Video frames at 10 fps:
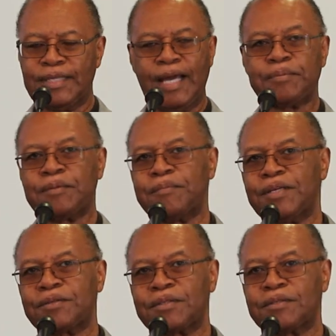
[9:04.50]
types of
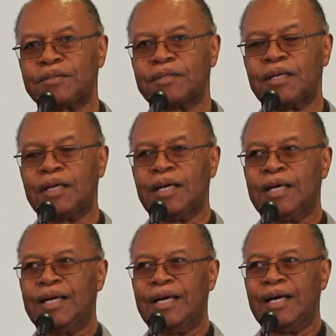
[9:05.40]
miracles,
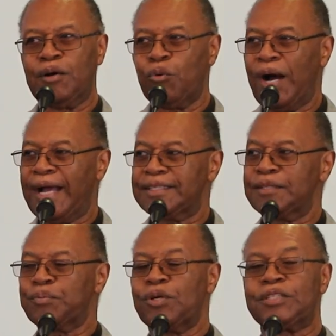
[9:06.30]
why at this
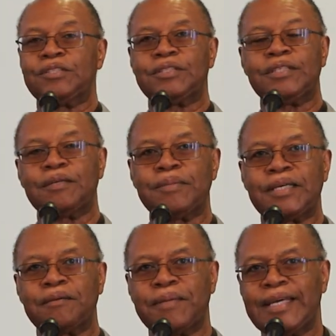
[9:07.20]
point you still
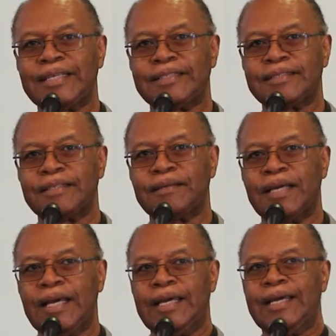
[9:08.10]
being amazed?
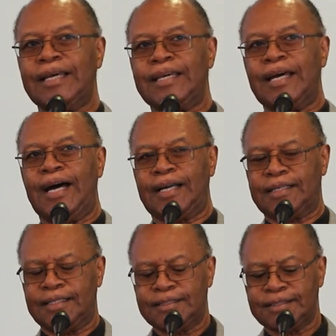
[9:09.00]
I
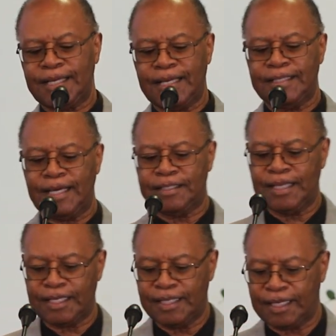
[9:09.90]
can understand that
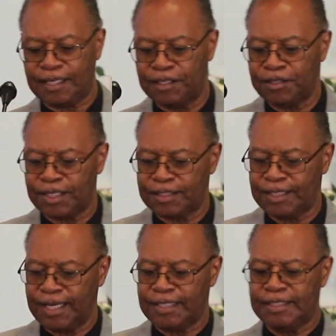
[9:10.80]
they, they can look at
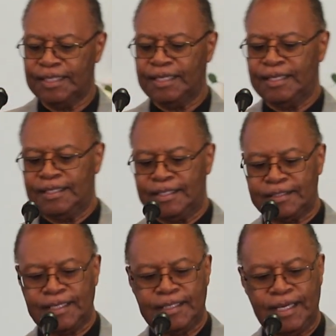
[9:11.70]
things and
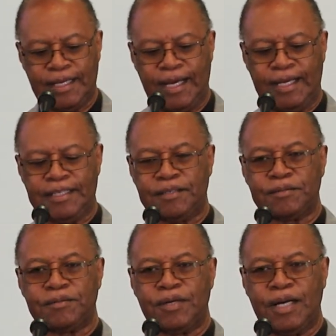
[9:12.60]
say that, uh, you know,
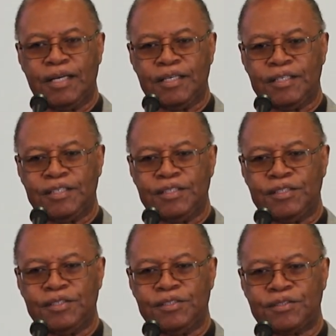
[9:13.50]
you,
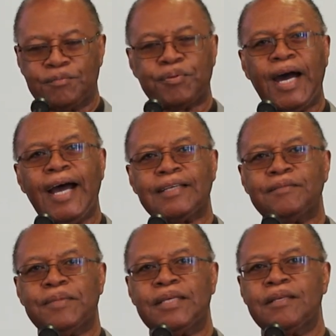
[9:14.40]
you surprised
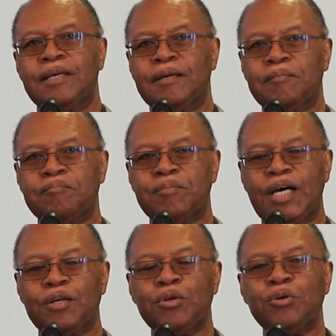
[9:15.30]
me,
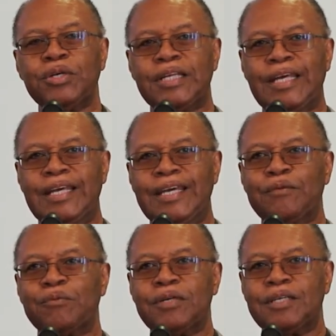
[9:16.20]
but who
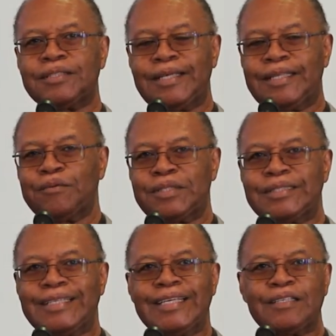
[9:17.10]
it was that they were
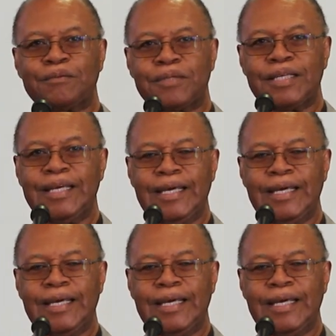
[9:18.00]
dealing with,